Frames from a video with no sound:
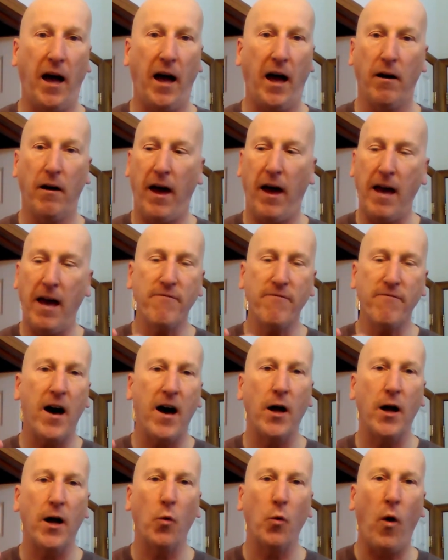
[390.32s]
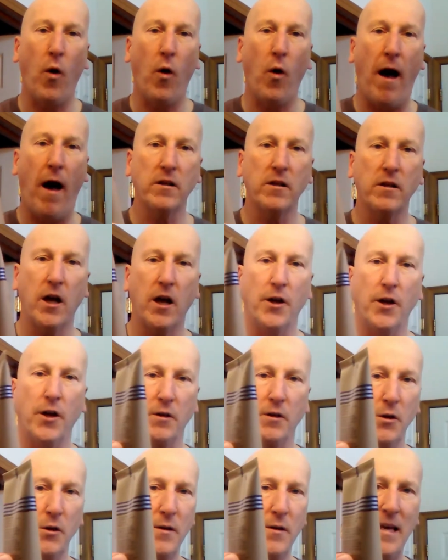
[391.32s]
Avon Wild Country.
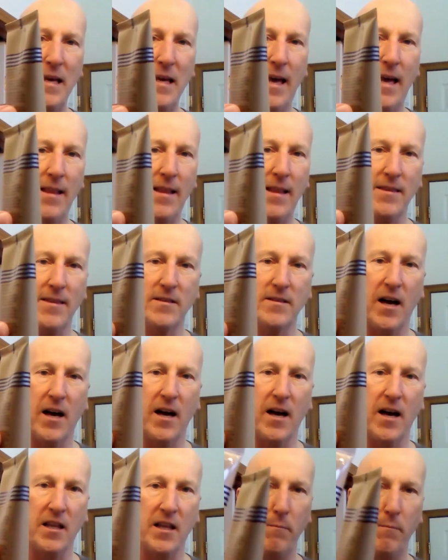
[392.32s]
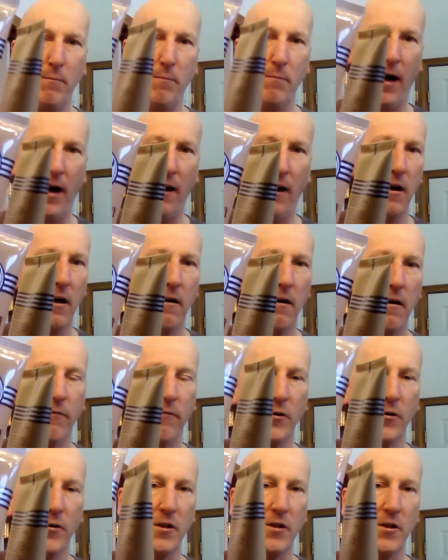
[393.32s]
You can get this on eBay for
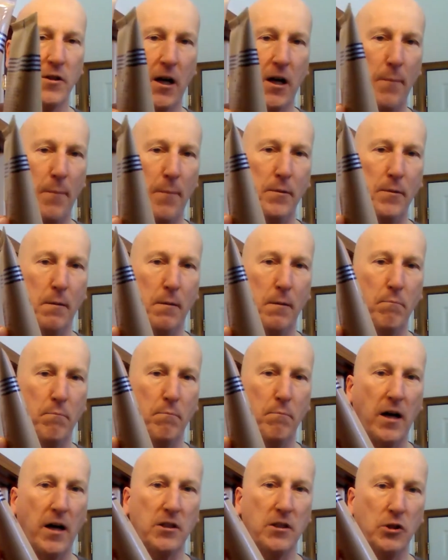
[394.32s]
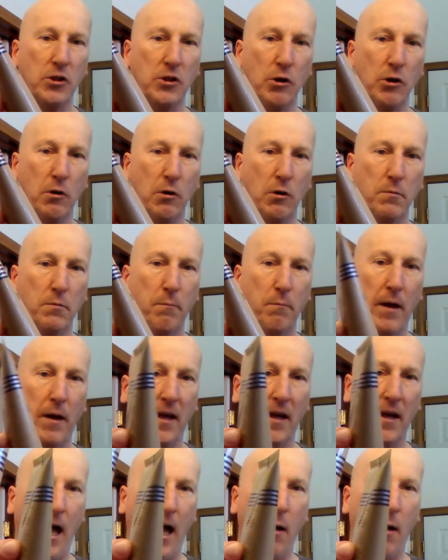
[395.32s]
just a couple of bucks a tube, depending on
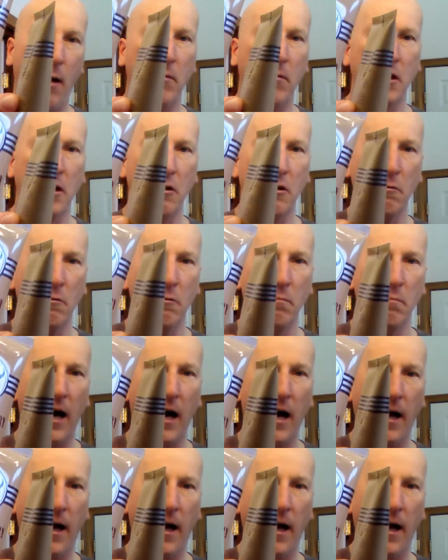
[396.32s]
how many you buy.